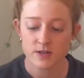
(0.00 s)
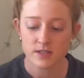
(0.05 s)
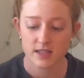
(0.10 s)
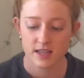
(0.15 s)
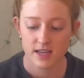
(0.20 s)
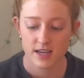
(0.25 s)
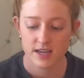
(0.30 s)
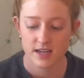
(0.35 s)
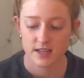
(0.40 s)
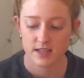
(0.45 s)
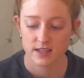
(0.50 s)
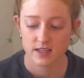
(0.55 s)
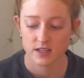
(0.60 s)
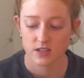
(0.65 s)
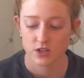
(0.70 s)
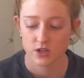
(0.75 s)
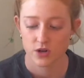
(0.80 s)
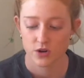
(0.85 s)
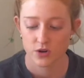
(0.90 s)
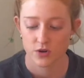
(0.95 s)
these
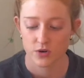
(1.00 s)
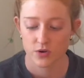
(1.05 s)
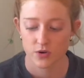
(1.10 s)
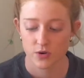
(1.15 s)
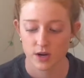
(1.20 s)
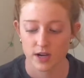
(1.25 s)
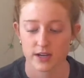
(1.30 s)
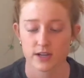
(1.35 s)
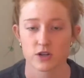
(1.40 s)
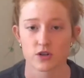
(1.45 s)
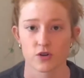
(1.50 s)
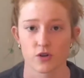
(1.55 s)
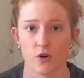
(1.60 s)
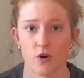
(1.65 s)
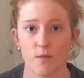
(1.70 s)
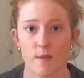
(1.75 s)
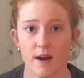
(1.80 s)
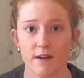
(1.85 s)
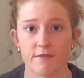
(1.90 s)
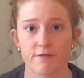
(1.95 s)
to
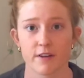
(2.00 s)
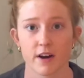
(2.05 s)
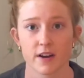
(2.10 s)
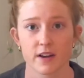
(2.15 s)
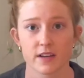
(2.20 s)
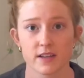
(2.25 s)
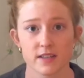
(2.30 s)
control my fungus